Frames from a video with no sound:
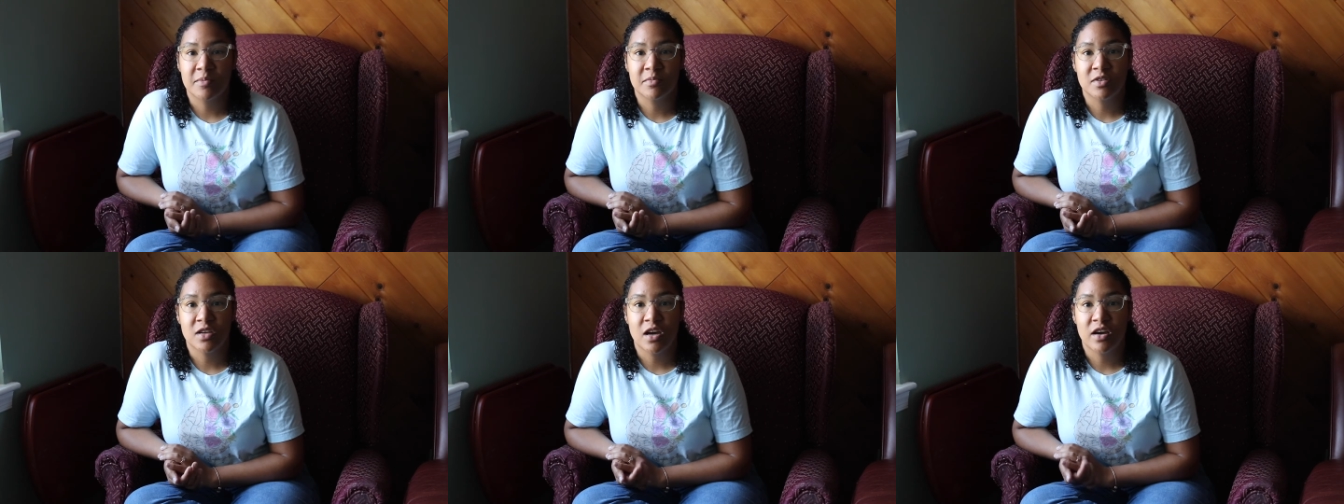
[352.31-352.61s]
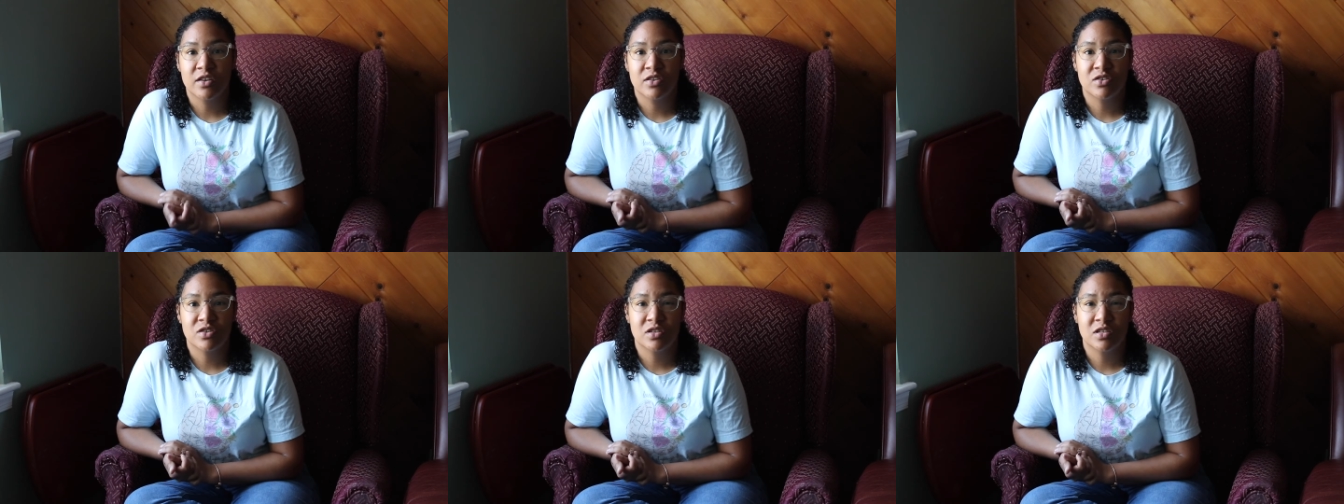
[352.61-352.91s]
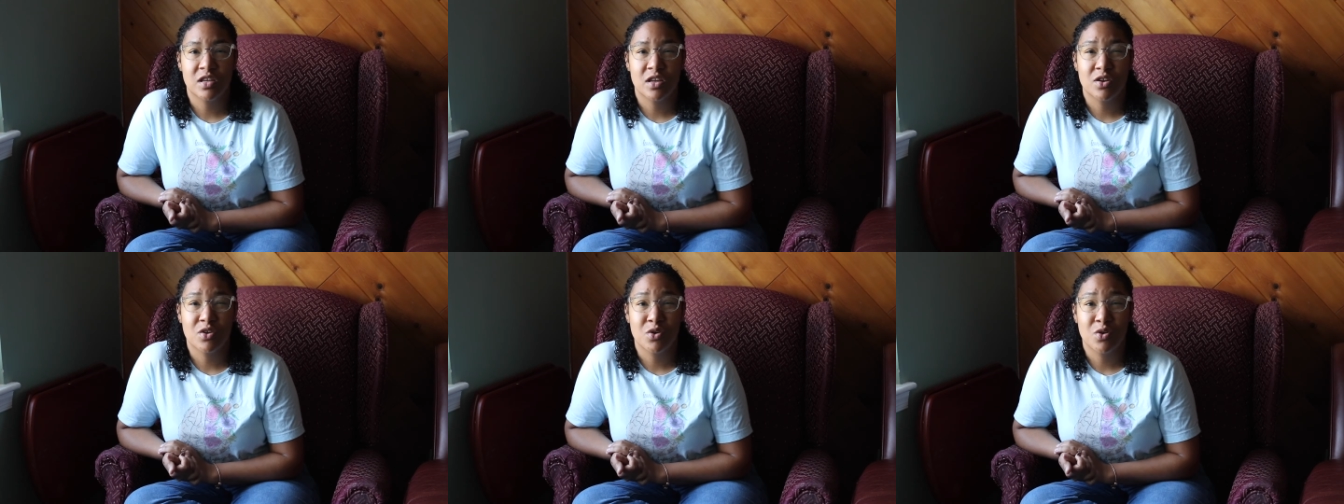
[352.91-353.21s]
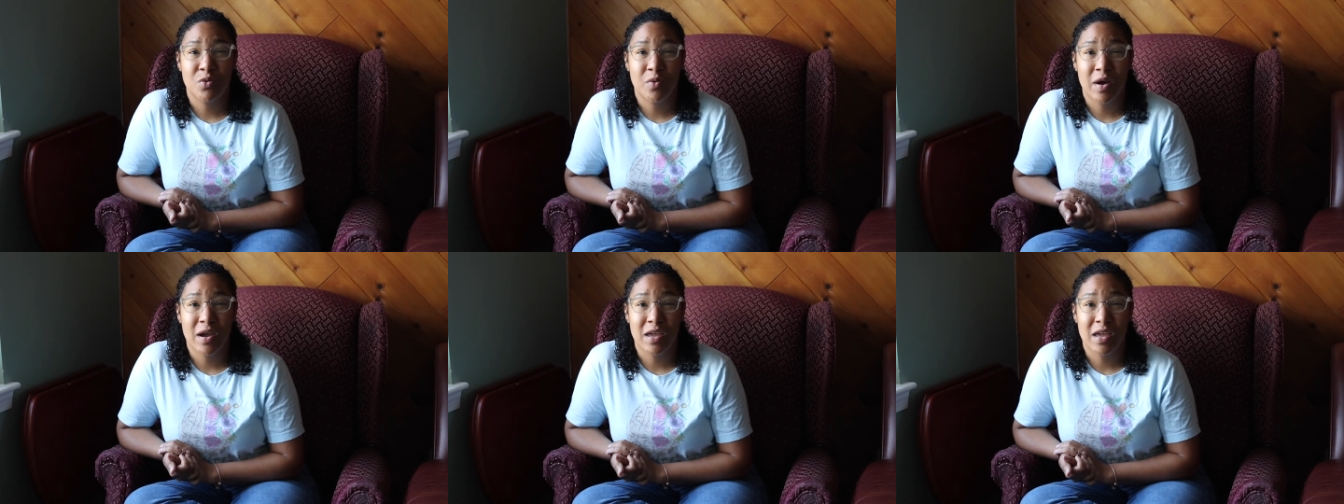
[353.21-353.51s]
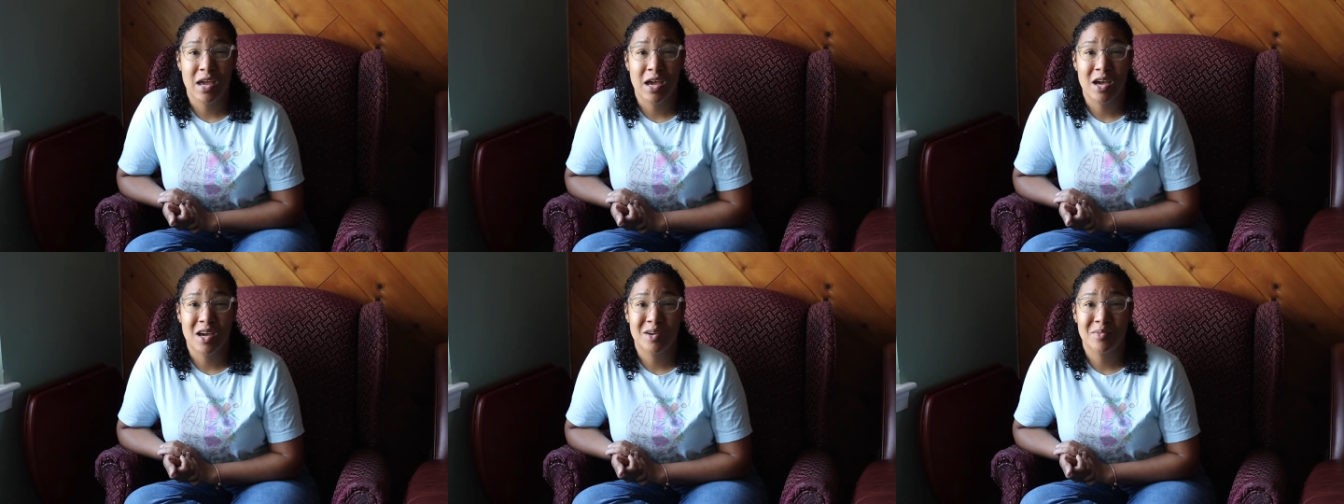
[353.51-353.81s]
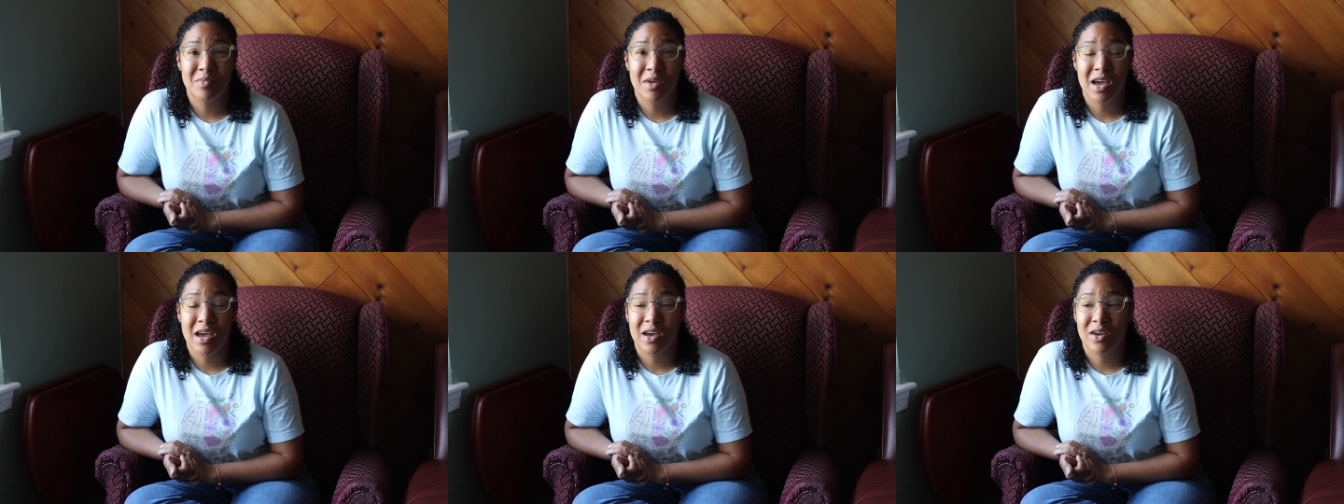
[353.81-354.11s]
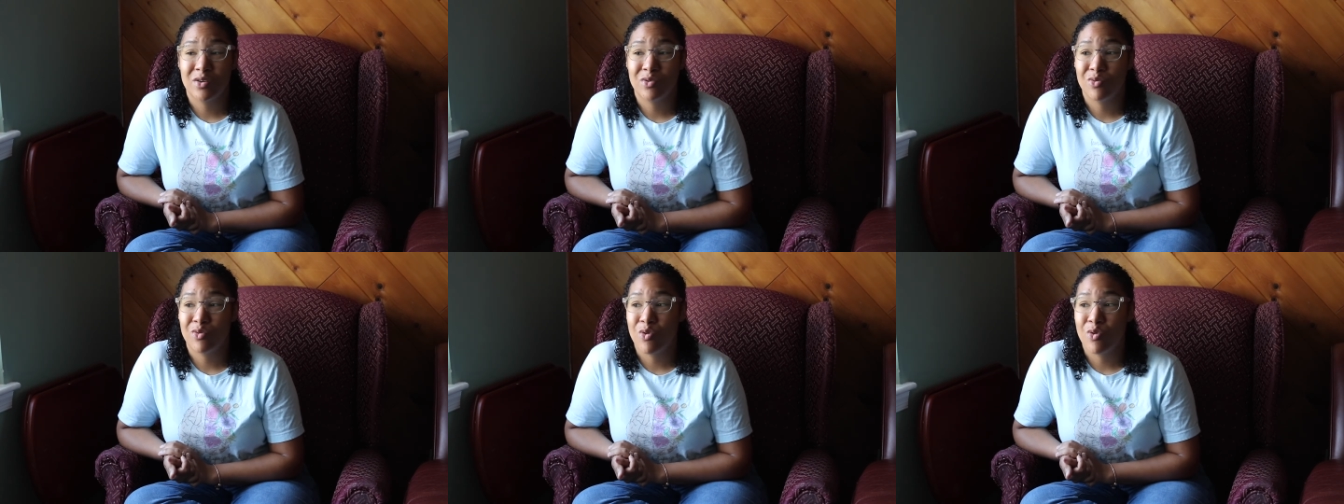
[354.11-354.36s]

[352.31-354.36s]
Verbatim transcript: to understand who I am and